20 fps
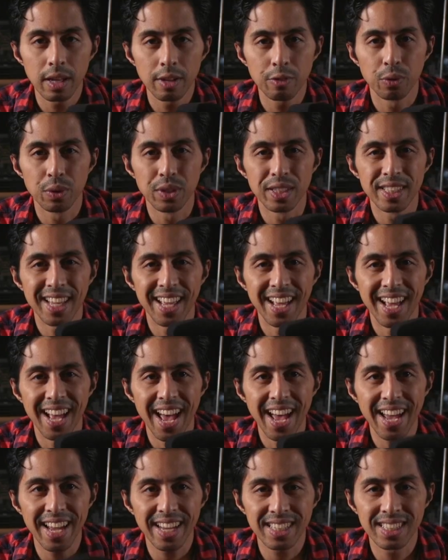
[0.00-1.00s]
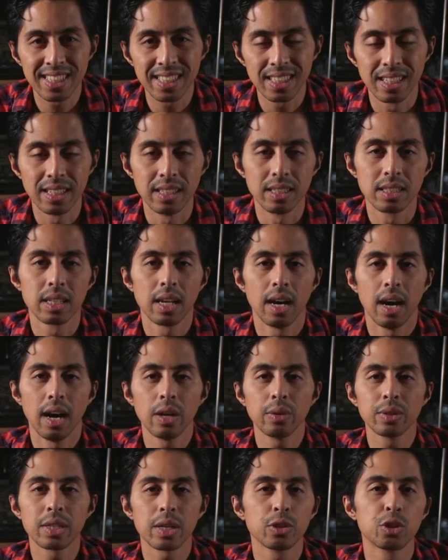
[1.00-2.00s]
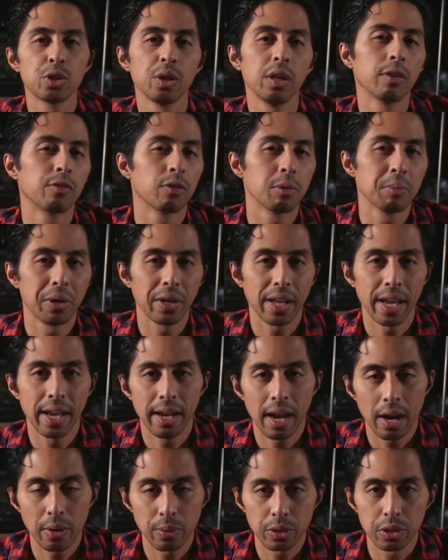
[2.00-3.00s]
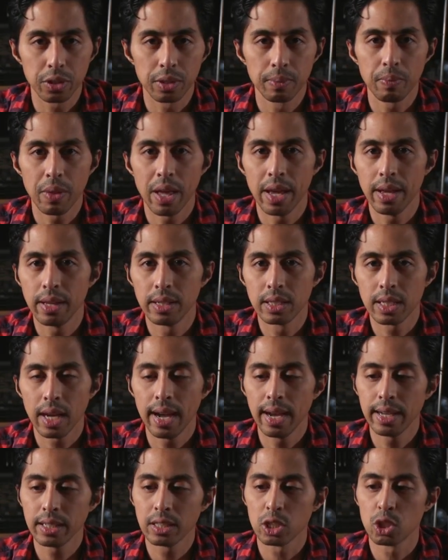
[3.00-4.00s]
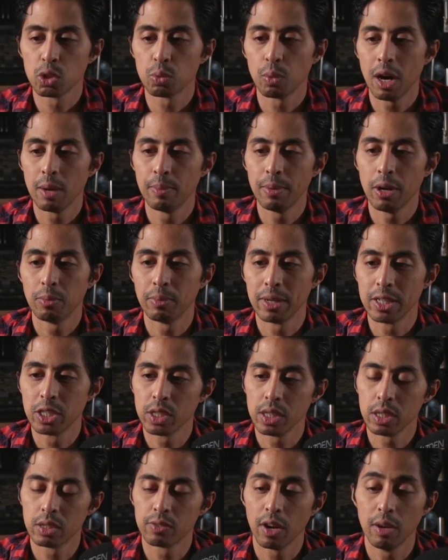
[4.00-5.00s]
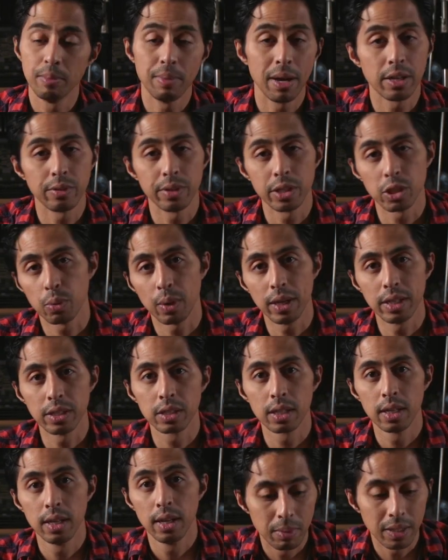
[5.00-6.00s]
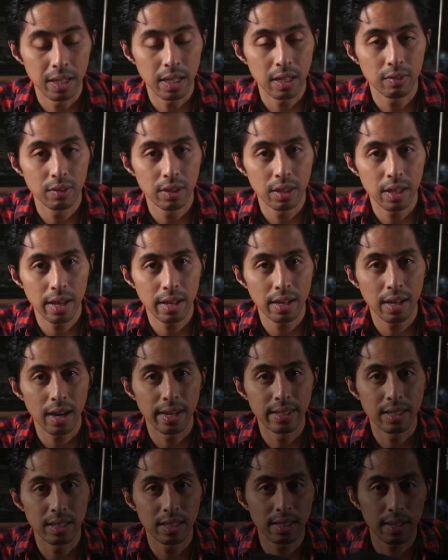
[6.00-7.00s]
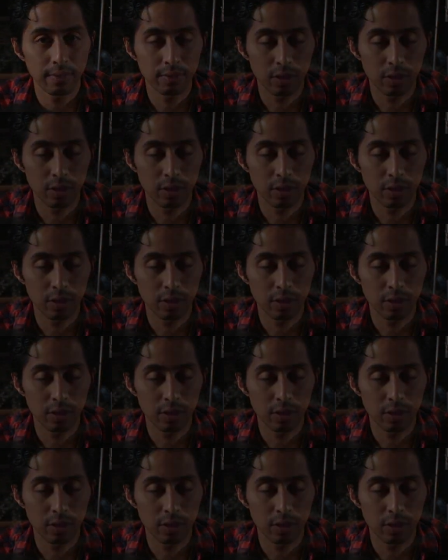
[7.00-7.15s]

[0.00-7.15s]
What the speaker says: life was excellent. I was out shooting for about 8 hours, and I had to swap out my GH5 battery twice. But even then, I didn't